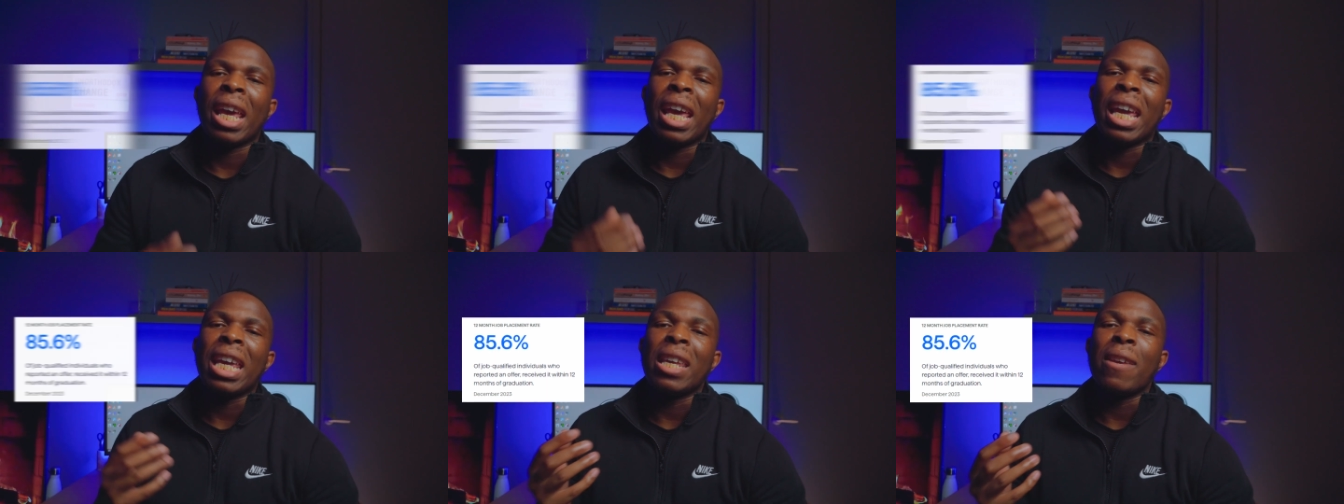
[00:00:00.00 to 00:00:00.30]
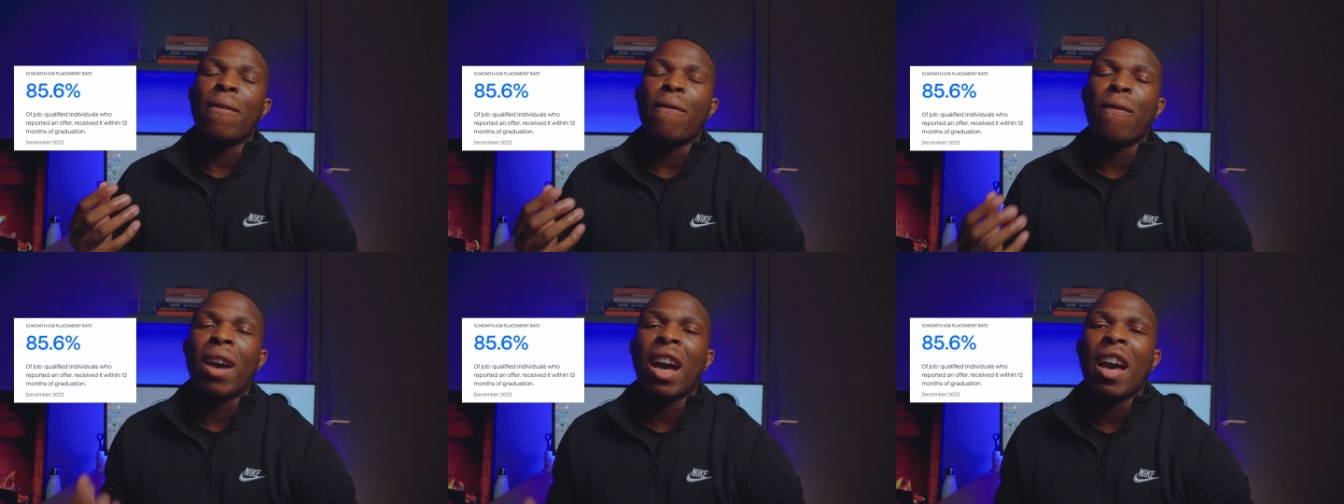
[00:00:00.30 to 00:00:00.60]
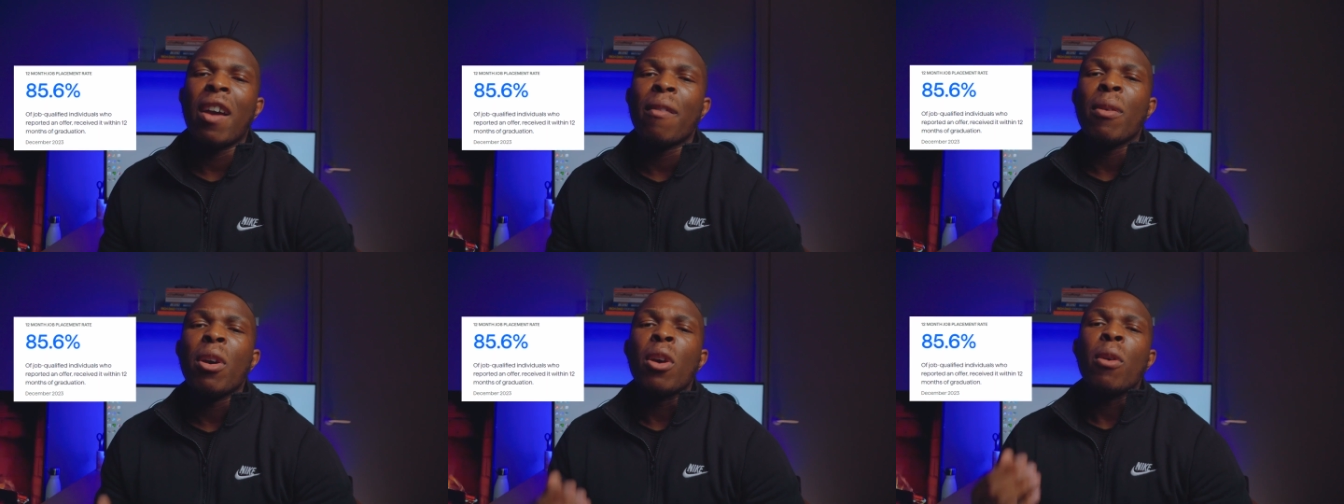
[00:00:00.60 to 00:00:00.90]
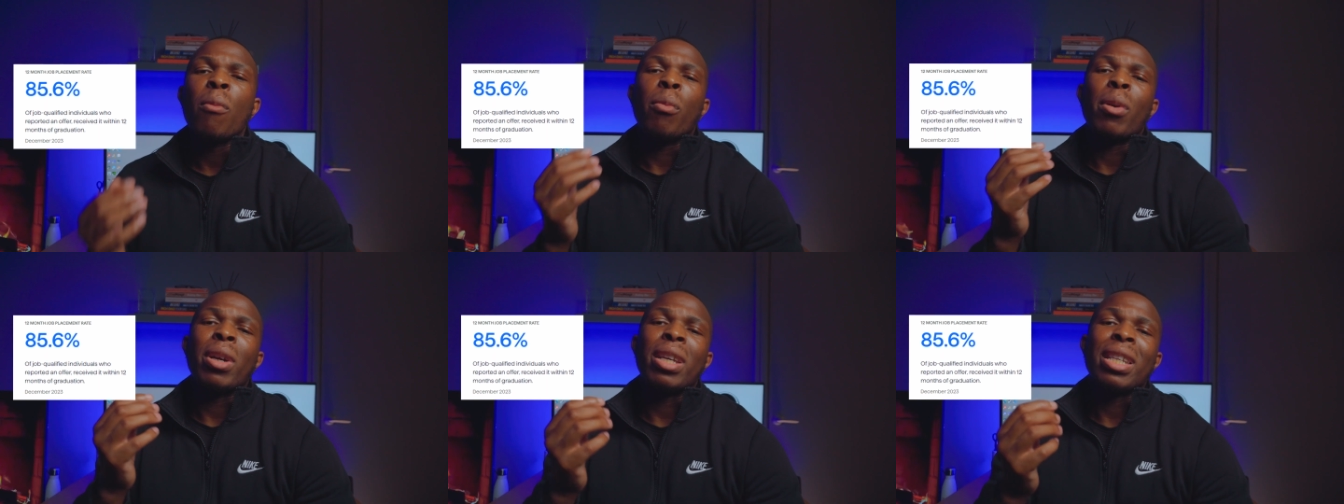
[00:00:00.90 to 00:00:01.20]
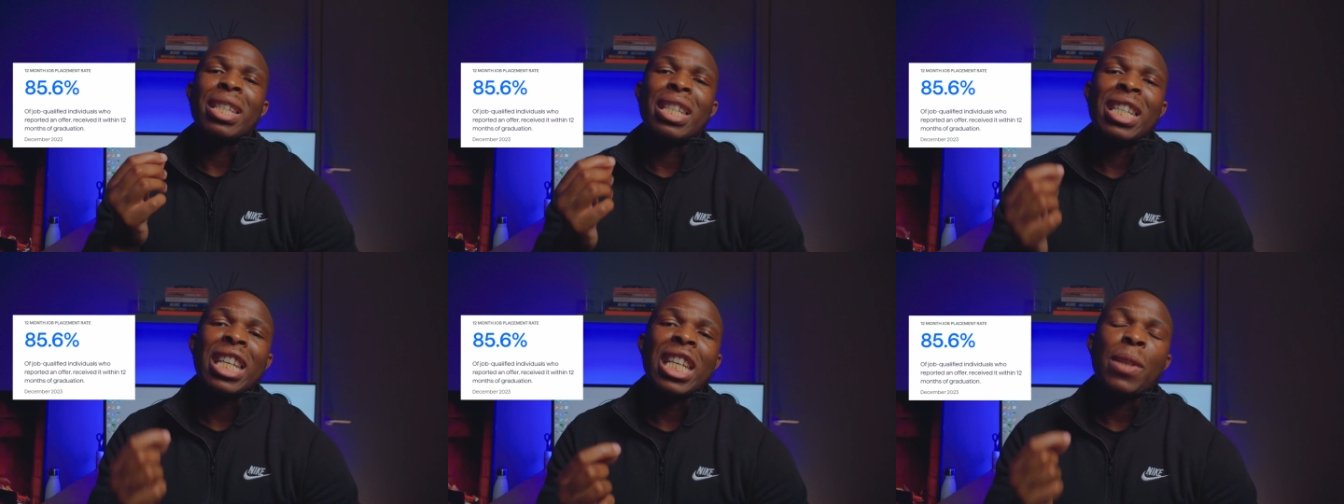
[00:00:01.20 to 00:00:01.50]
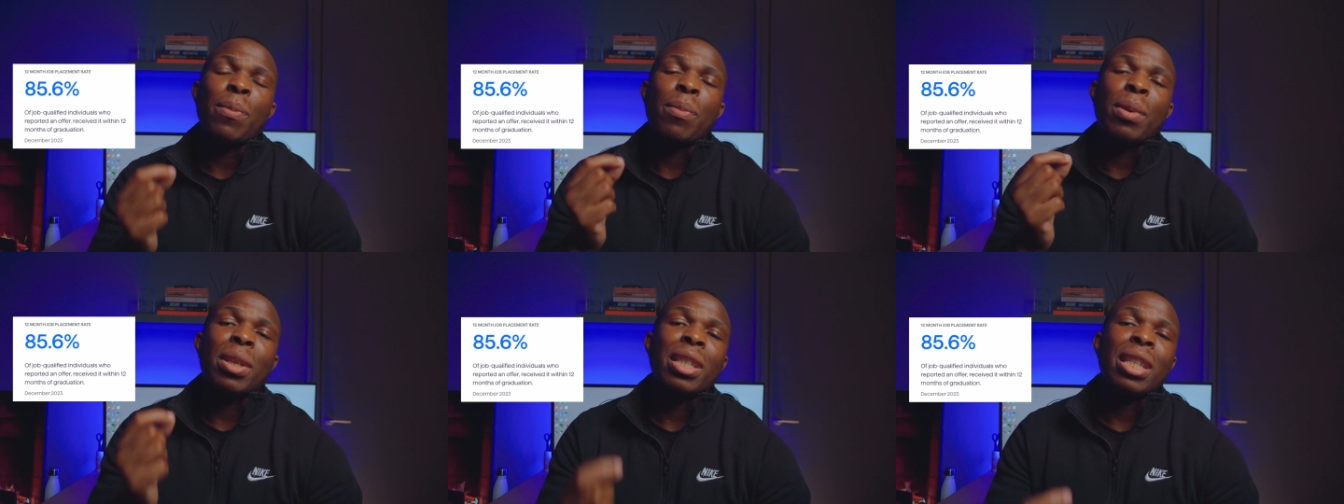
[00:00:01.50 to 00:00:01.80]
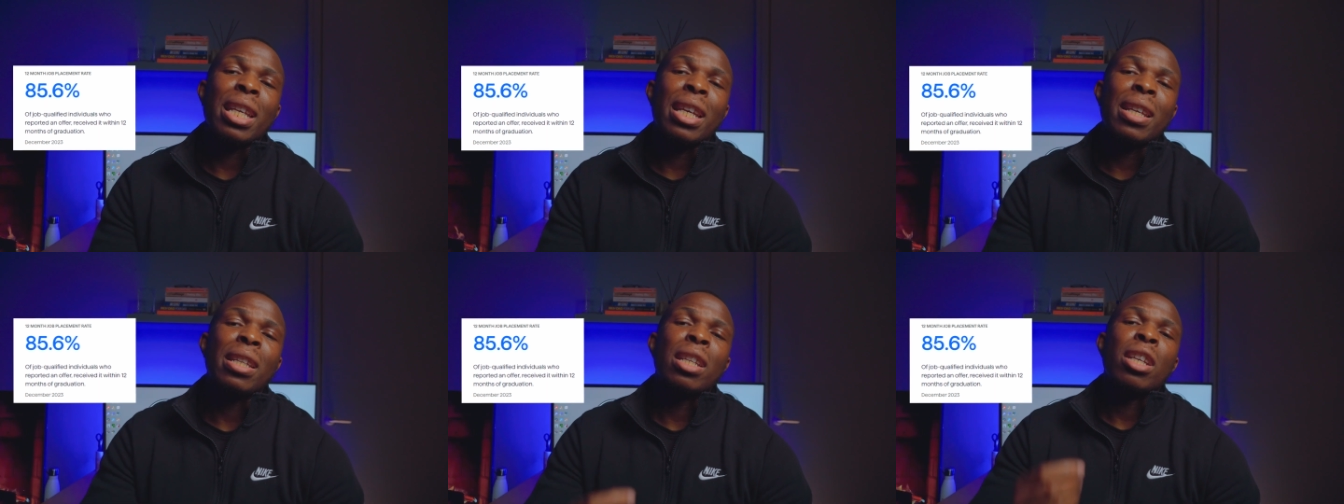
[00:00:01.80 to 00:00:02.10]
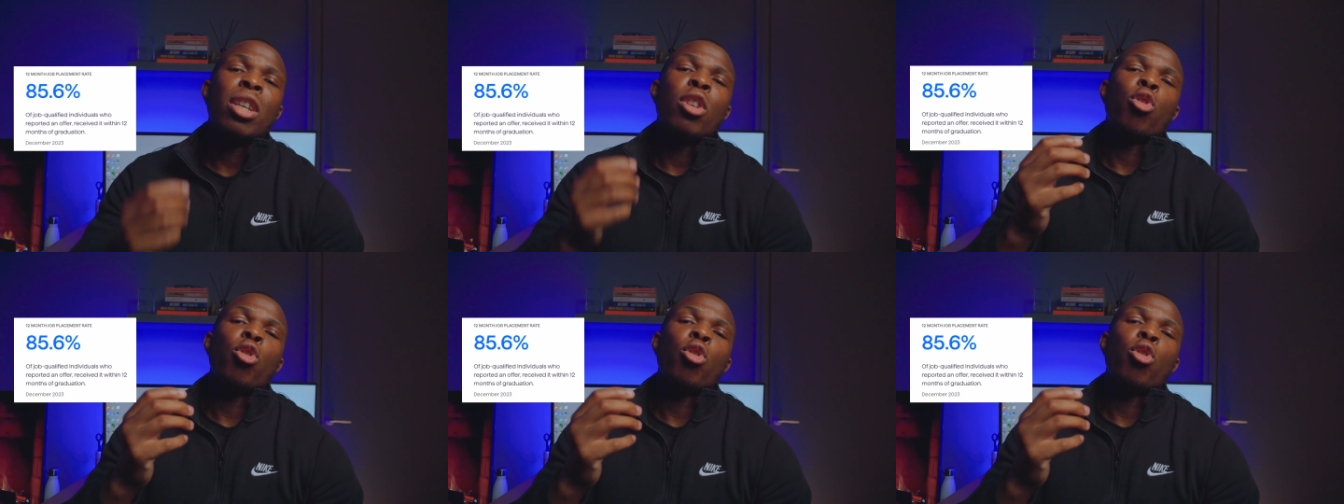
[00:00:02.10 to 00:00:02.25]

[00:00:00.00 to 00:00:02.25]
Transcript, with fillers: 85.6%